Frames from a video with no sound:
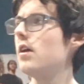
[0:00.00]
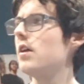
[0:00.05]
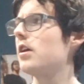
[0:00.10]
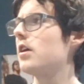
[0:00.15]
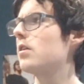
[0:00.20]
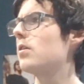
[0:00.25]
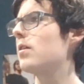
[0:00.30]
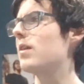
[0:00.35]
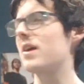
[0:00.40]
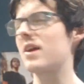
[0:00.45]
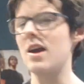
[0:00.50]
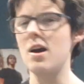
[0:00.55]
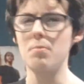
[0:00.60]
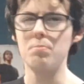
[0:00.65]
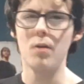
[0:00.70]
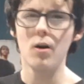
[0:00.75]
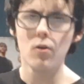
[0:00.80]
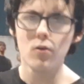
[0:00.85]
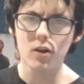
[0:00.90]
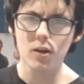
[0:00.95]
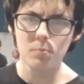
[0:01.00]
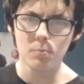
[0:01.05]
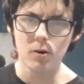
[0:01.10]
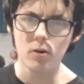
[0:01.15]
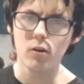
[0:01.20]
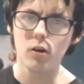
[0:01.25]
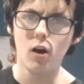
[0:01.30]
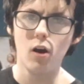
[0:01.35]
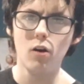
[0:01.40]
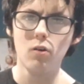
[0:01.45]
You know, like how
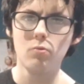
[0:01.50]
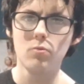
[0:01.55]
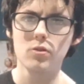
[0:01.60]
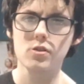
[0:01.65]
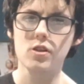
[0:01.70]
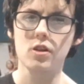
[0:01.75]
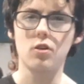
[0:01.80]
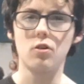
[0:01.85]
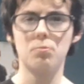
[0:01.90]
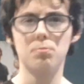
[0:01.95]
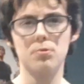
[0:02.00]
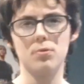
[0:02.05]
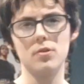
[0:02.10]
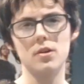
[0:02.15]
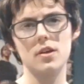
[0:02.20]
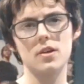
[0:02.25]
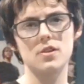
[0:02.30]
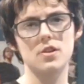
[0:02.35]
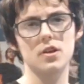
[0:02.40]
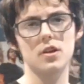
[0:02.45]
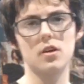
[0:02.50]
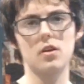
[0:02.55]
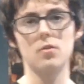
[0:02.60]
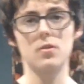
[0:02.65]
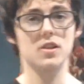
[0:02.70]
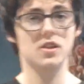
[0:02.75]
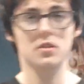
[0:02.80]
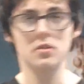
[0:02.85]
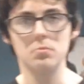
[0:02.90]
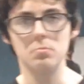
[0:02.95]
Pokemon Go was a couple years ago.
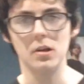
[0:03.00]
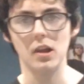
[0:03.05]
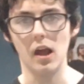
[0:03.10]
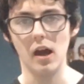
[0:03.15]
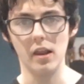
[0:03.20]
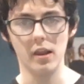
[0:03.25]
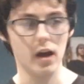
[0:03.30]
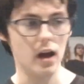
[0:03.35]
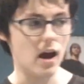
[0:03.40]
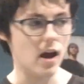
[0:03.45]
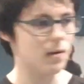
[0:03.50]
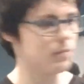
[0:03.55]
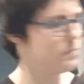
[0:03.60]
It's going to be like that.